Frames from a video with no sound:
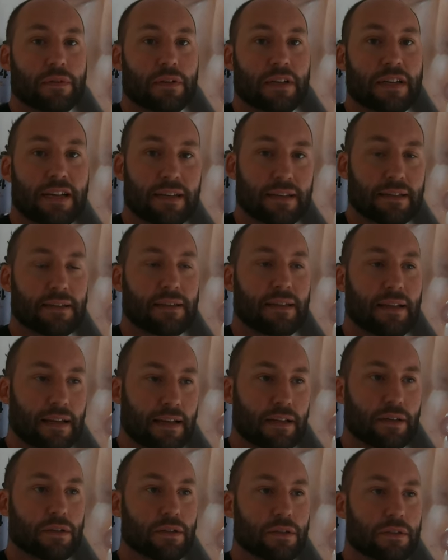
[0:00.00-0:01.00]
like that
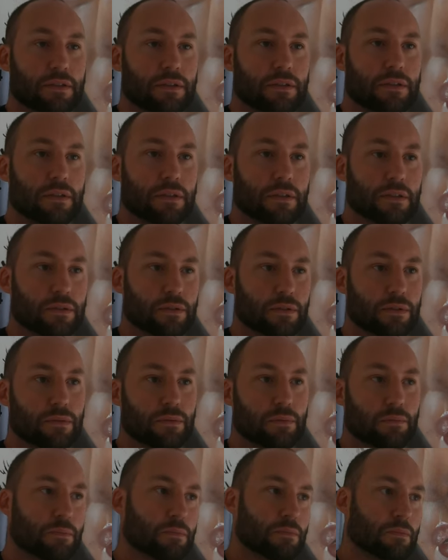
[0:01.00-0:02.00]
I could, you know,
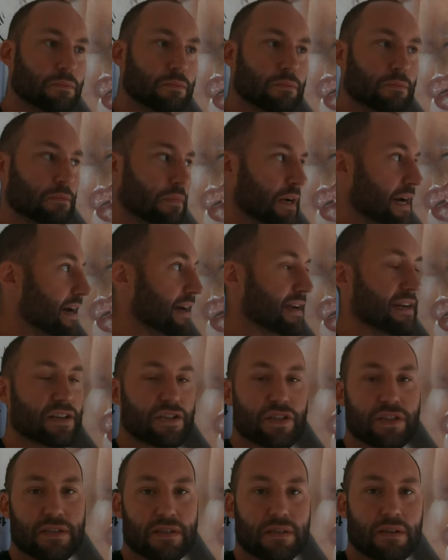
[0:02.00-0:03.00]
do
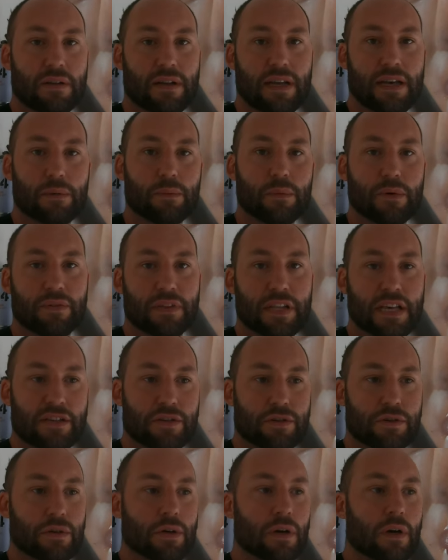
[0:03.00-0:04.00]
eyelashes and all that with an
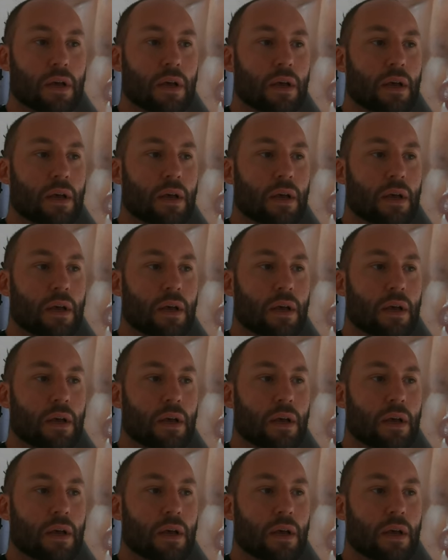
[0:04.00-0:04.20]
Astro.